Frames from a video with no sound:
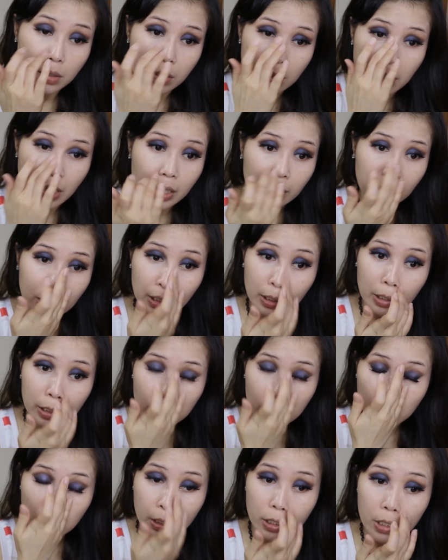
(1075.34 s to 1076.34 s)
that
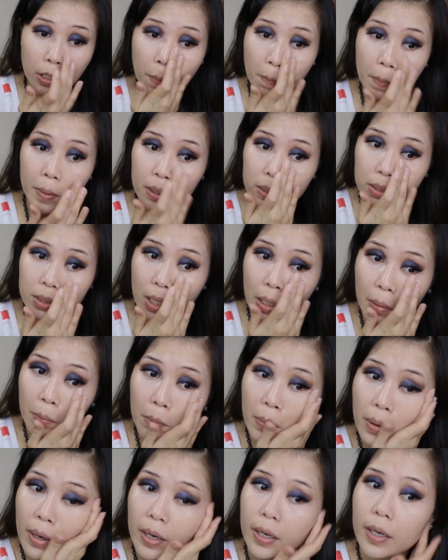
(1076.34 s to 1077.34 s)
lately, mixing
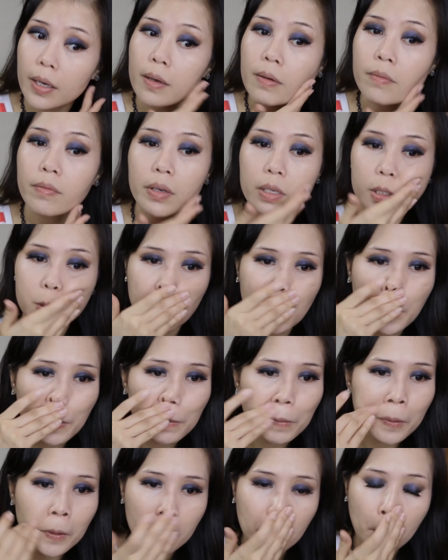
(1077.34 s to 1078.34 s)
my face
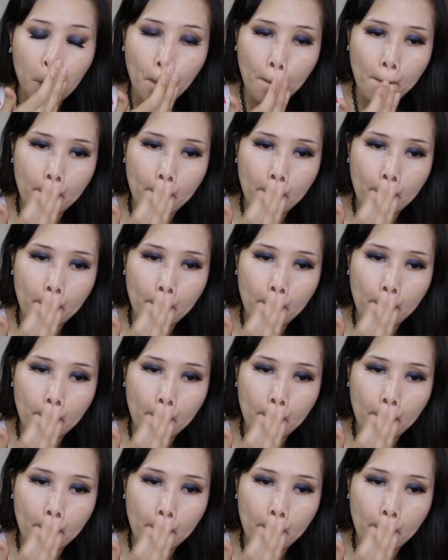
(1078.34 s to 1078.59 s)
primer,